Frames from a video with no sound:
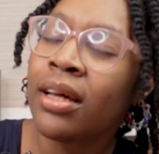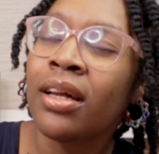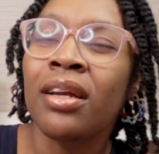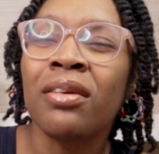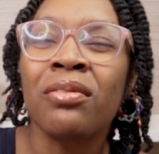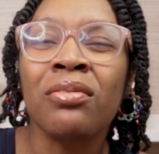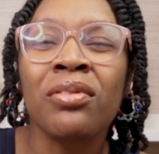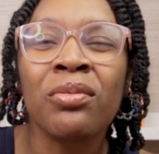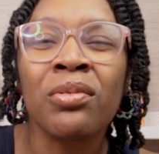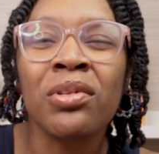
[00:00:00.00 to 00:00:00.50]

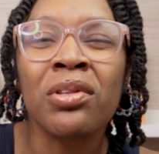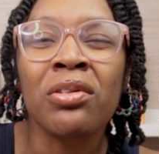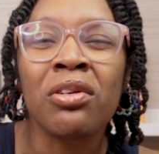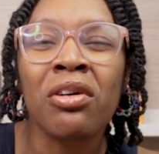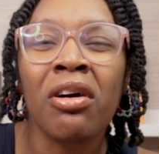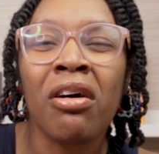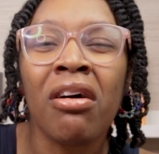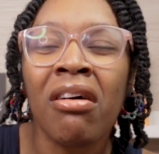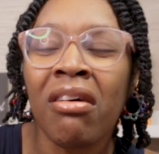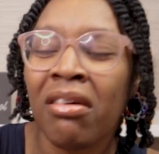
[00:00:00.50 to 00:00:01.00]
I don't know what they're
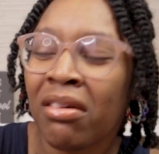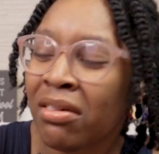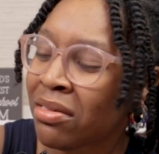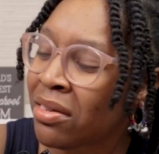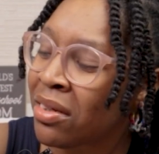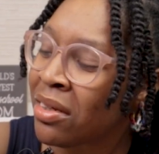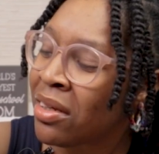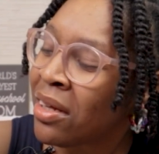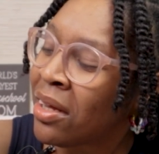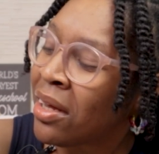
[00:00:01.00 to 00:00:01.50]

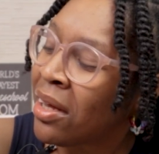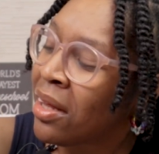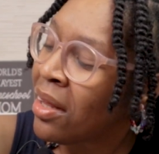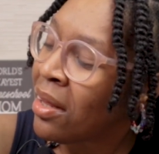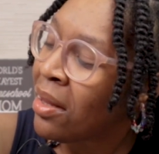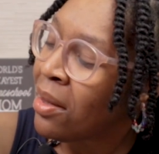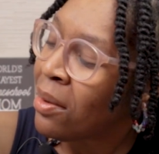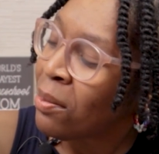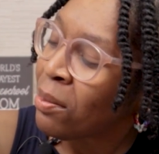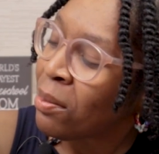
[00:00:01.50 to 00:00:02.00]
called,
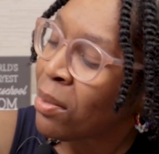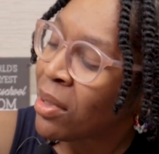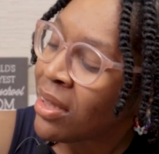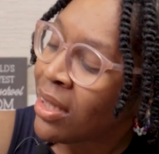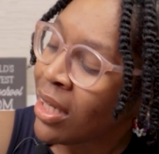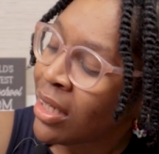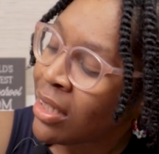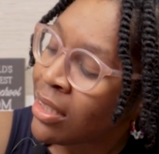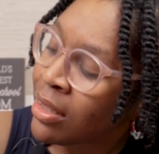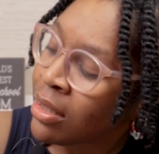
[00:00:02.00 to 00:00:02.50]

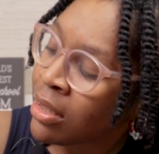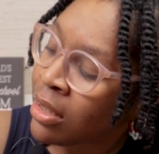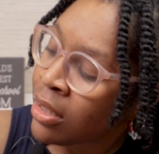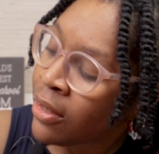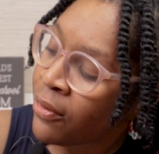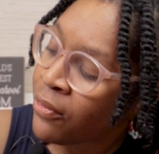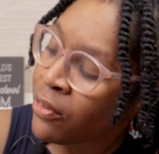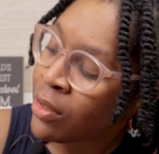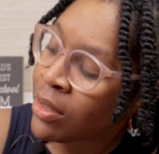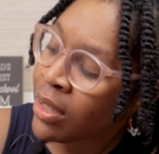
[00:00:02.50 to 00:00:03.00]
but
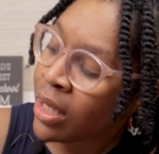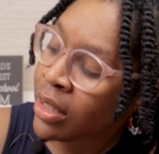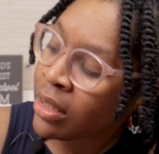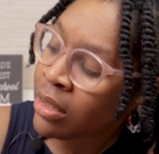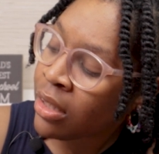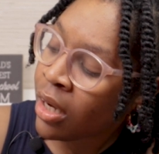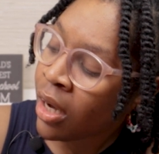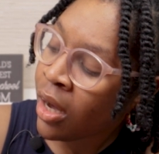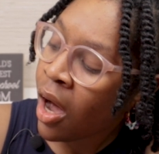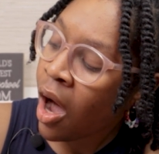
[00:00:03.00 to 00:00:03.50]
if you say
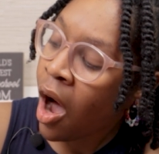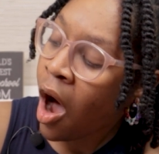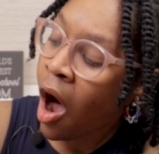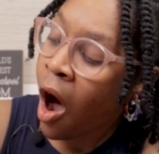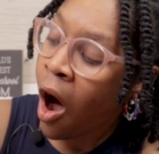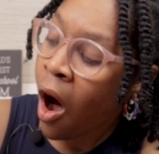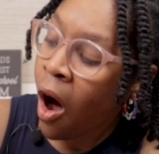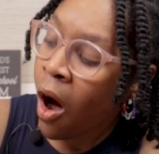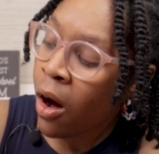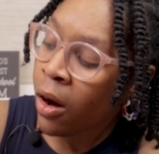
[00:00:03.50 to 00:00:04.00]

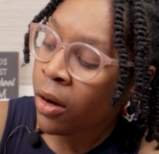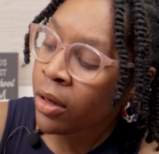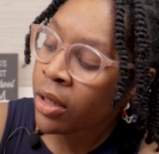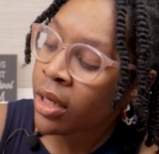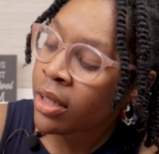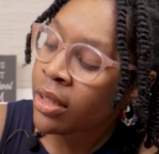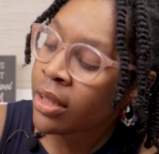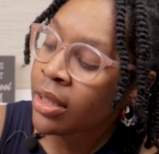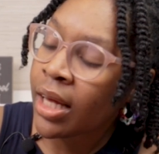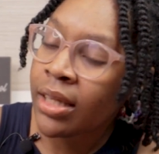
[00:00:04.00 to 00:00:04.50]

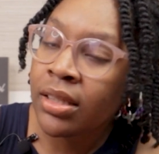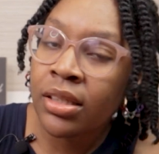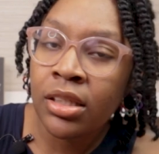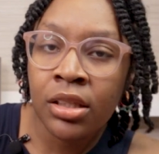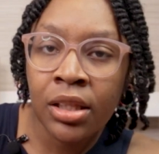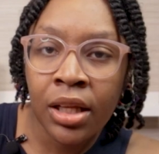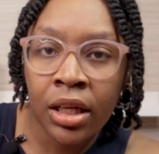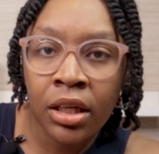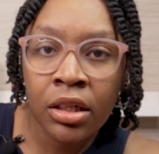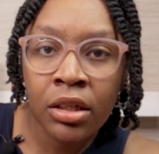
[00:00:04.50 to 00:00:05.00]
dog,
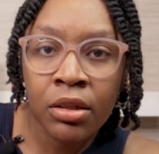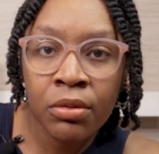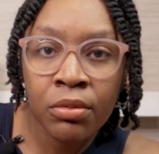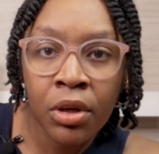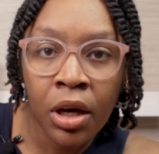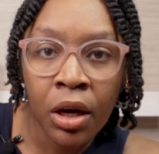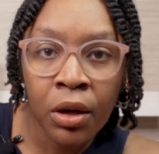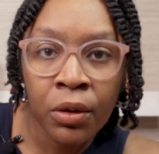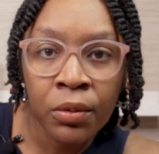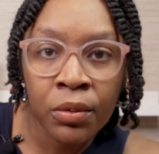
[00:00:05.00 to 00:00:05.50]
that's letting you
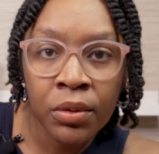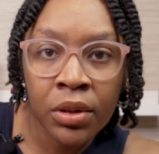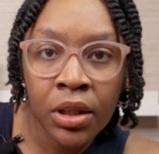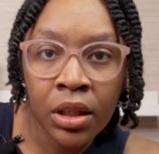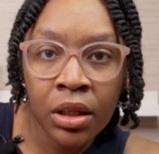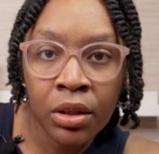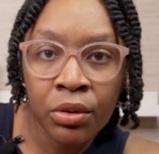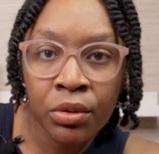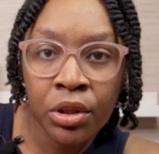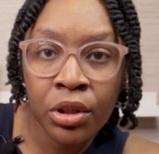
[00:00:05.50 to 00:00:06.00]
know the
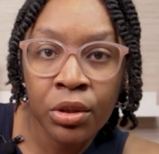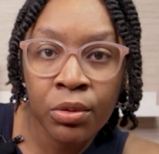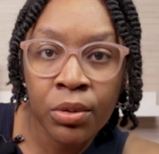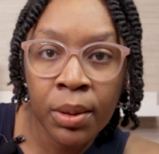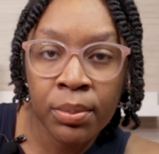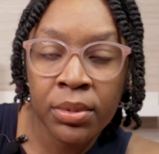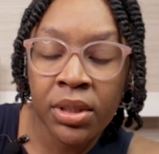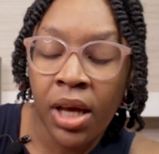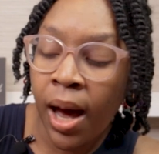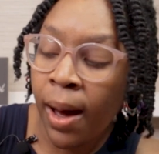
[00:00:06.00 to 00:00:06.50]
little U
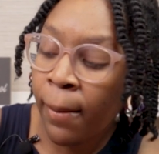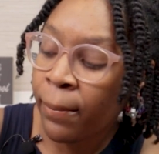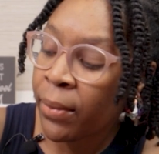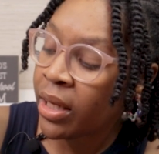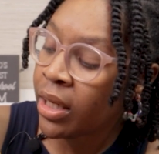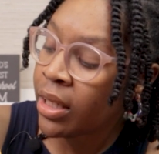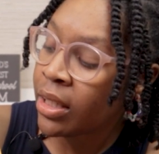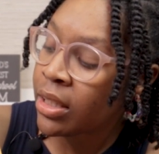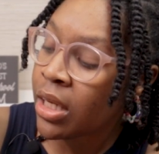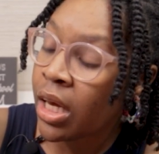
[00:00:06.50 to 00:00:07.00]
up top
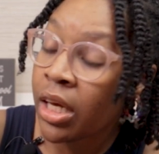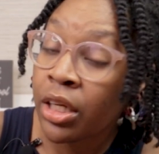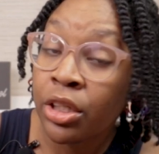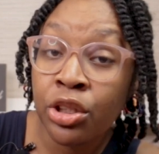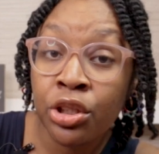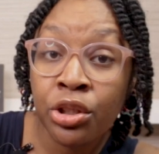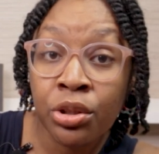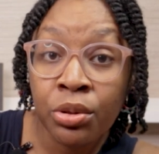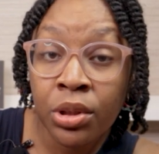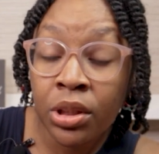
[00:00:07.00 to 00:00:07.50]
is a
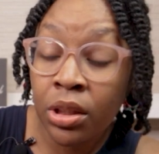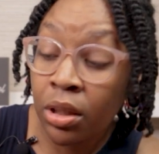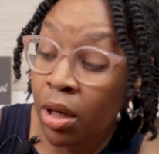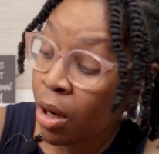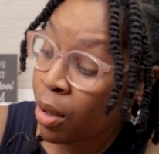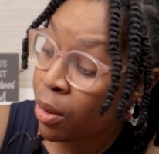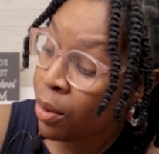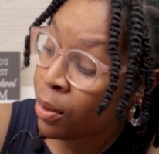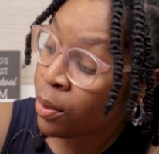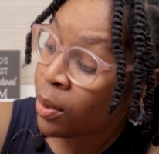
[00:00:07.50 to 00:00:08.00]
short
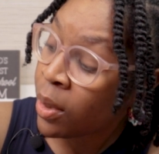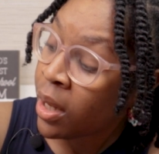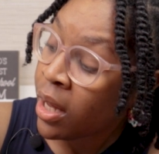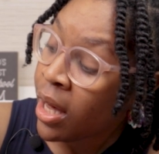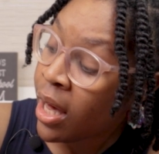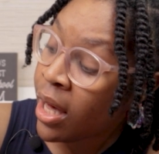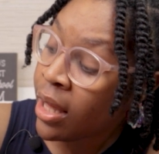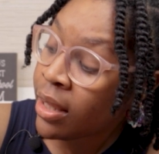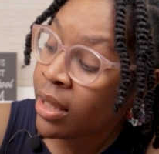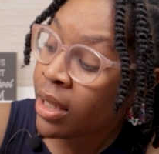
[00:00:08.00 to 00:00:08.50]
O,
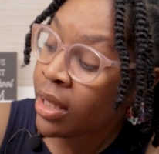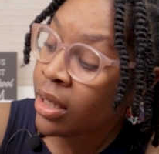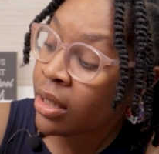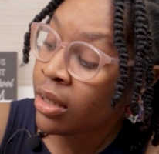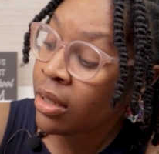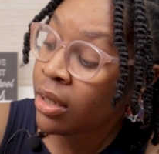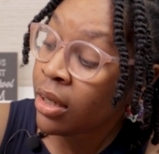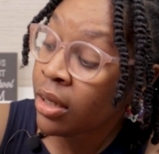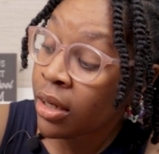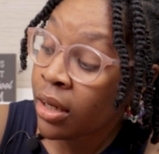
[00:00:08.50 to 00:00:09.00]
and
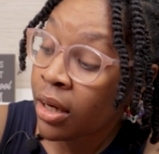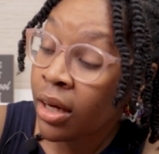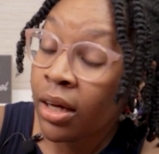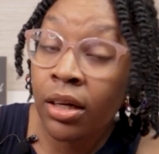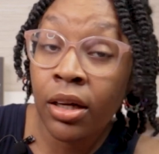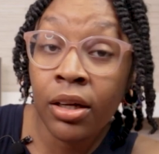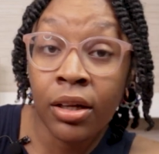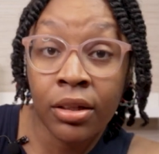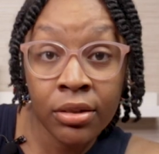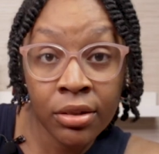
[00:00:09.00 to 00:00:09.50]
then
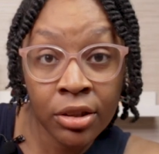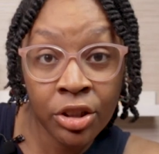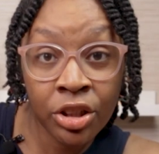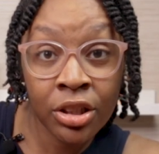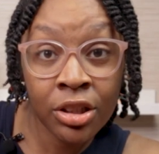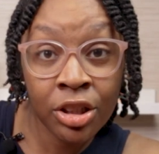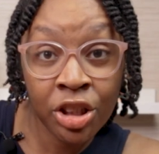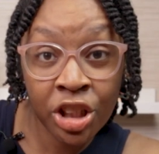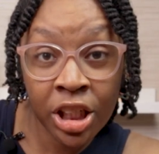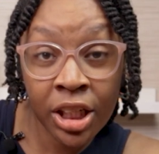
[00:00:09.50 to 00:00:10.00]

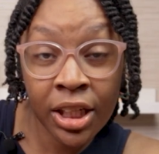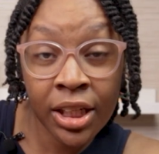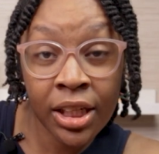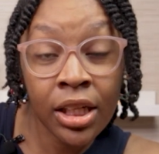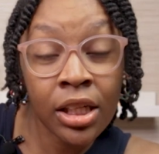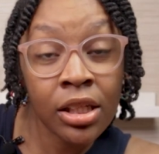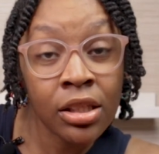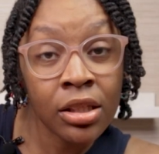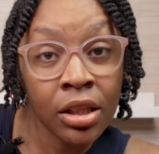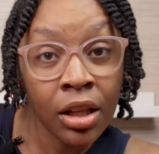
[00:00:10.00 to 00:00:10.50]
the
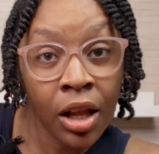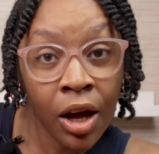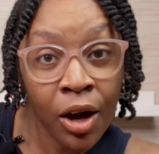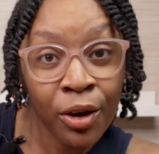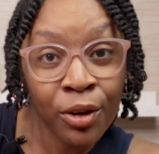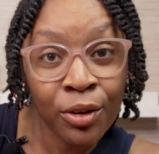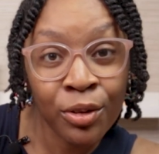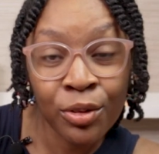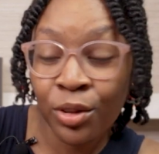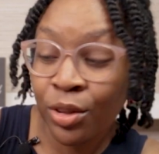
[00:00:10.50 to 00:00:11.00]
G is
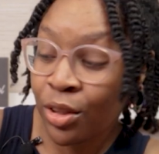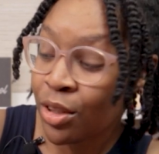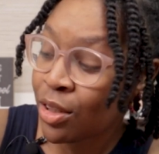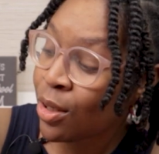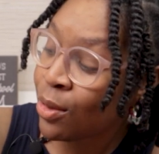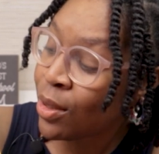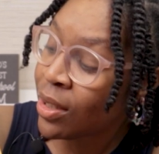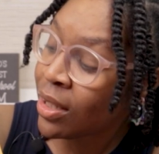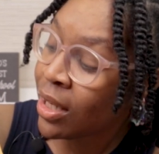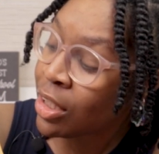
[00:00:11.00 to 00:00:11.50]
long.
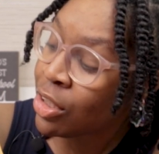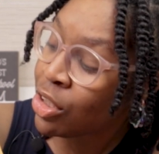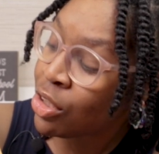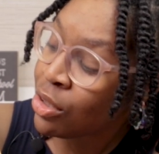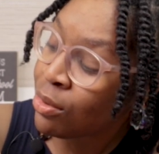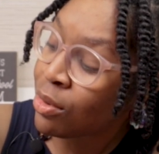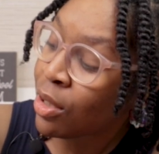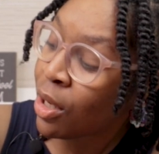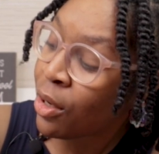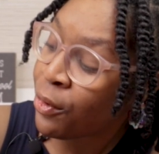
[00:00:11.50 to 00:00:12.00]
So it lets
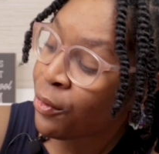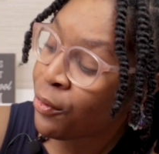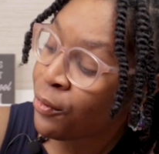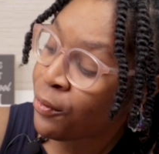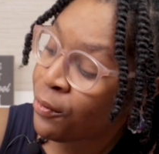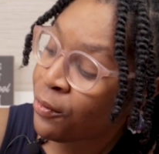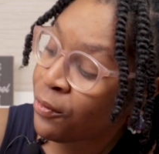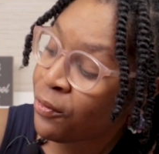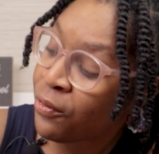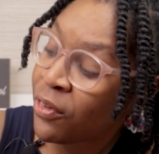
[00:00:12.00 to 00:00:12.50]
you know
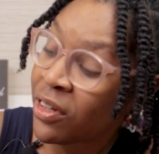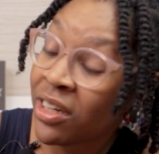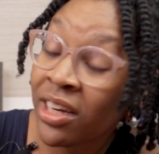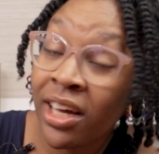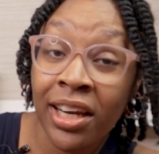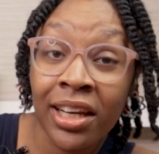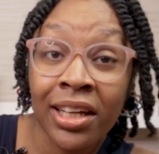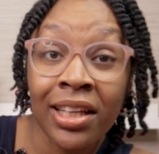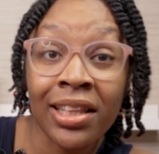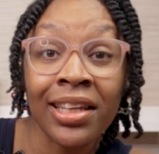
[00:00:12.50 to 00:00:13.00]

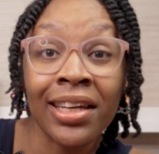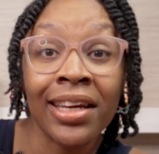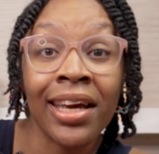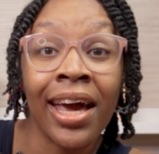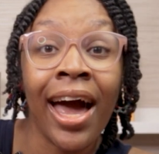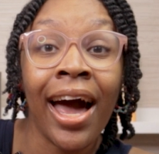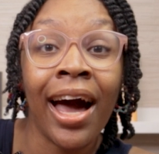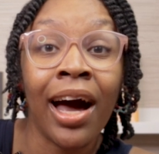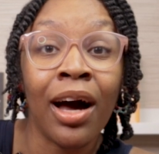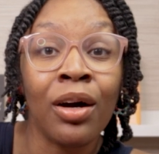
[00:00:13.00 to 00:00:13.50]
phonetically
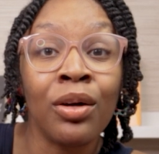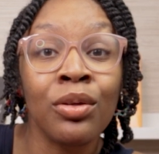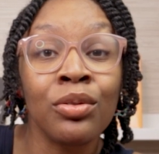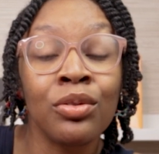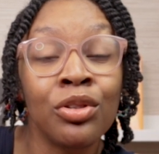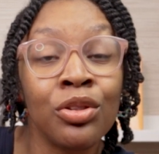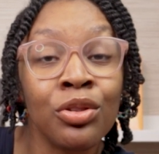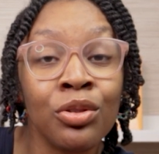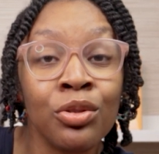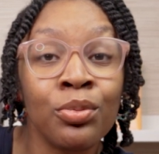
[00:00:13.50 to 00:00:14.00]

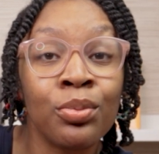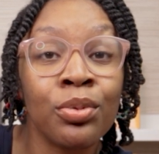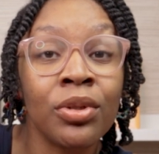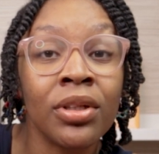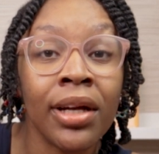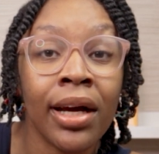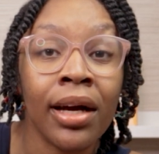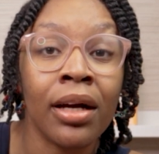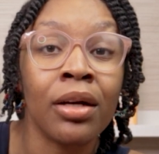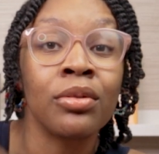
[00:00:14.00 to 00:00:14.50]
how to
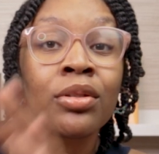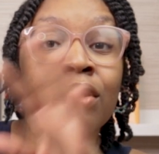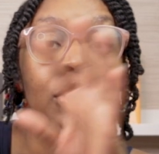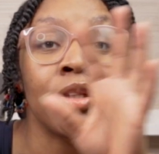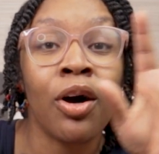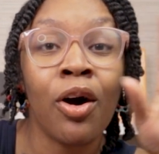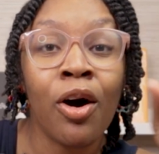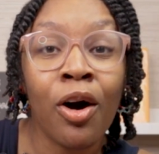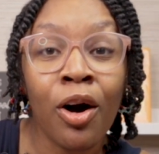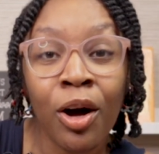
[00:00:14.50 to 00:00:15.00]

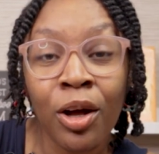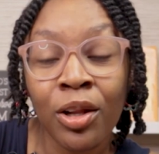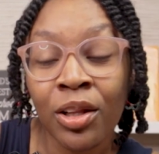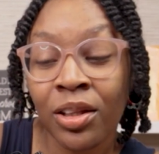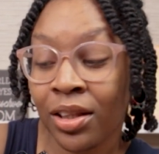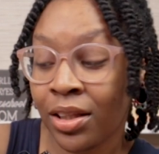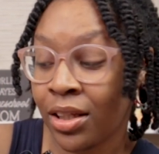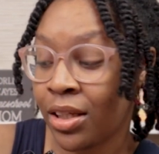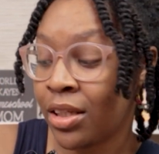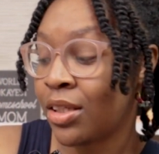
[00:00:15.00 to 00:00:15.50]
pronounce all
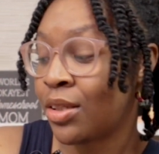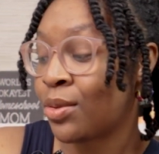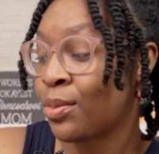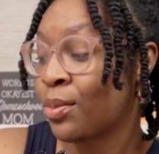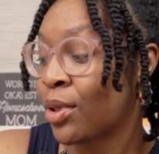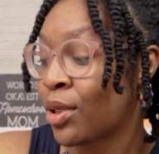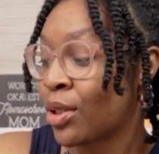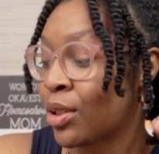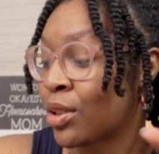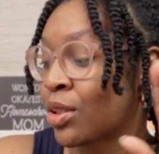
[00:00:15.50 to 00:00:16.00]
of these
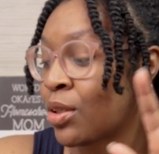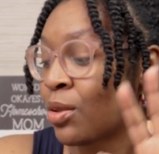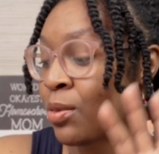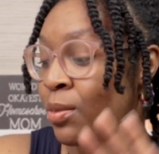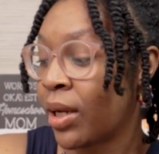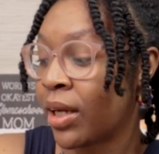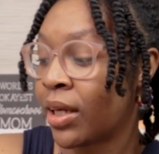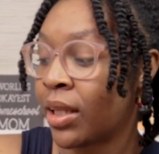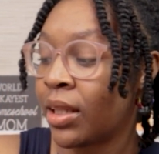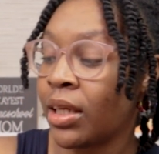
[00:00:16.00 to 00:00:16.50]
words
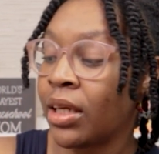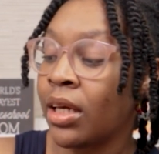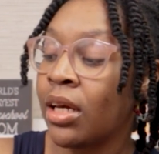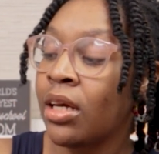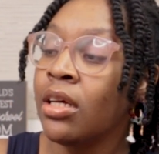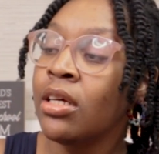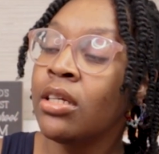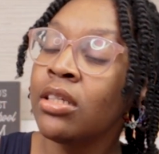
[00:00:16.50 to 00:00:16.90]
correctly.